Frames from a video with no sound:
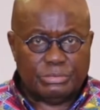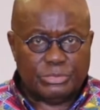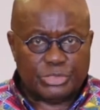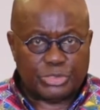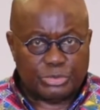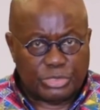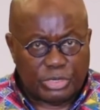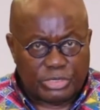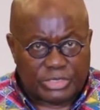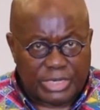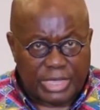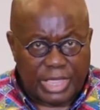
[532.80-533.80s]
Soon
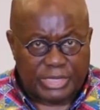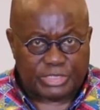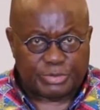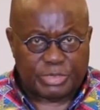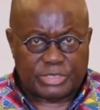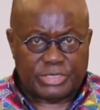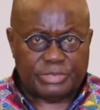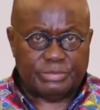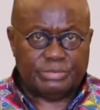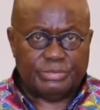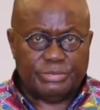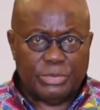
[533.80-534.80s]
those engagements
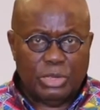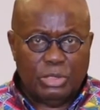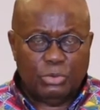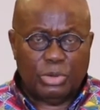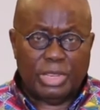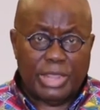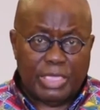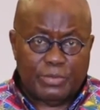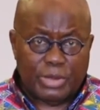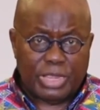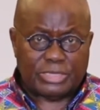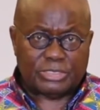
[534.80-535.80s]
will
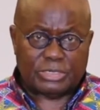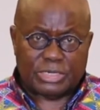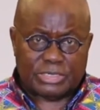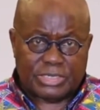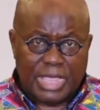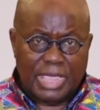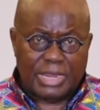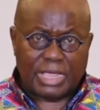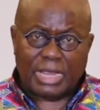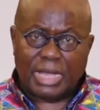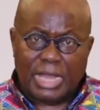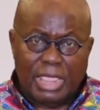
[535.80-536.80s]
enable us to design a
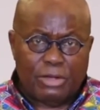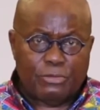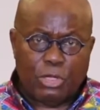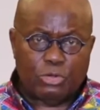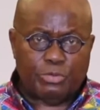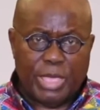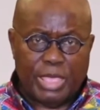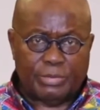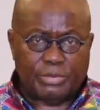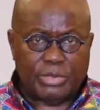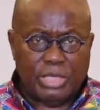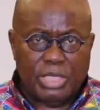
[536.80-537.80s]
clear roadmap
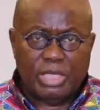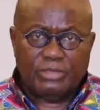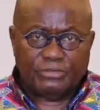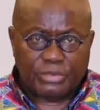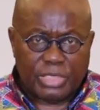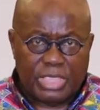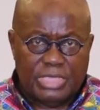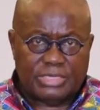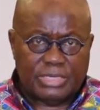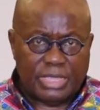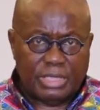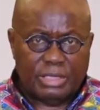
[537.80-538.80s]
for the
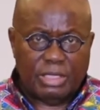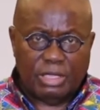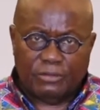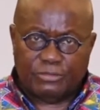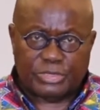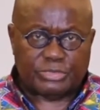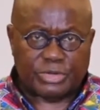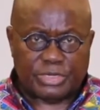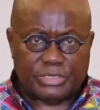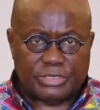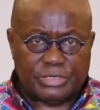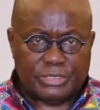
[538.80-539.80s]
easing of
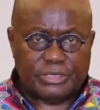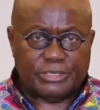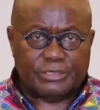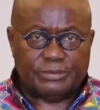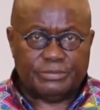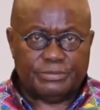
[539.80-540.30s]
restrictions.